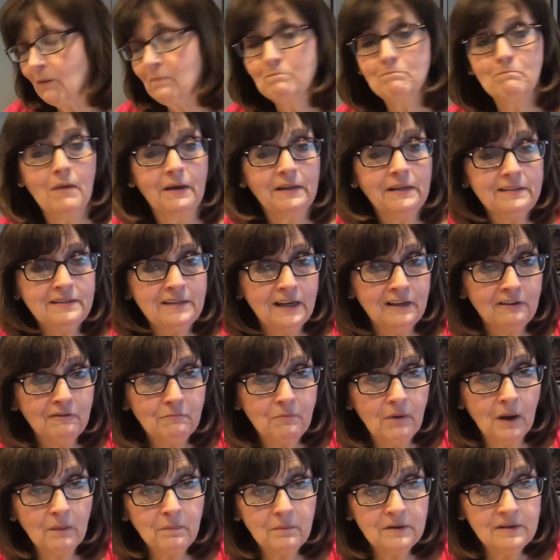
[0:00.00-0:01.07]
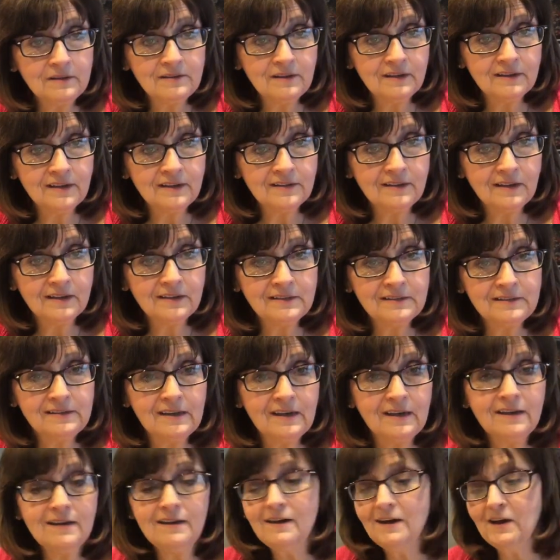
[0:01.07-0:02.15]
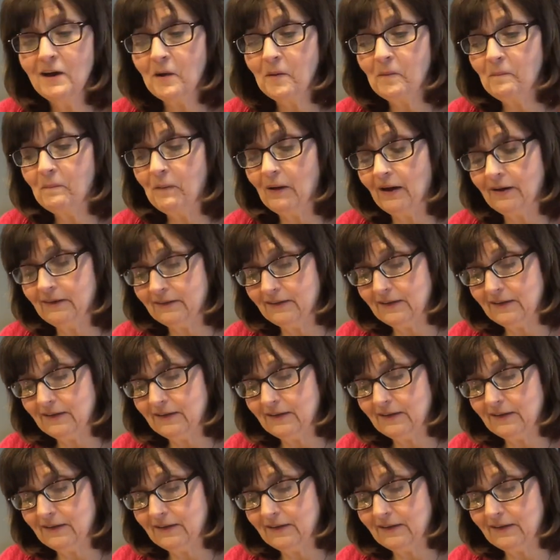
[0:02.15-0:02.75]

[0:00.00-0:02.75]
meditative properties, I guess I could say, but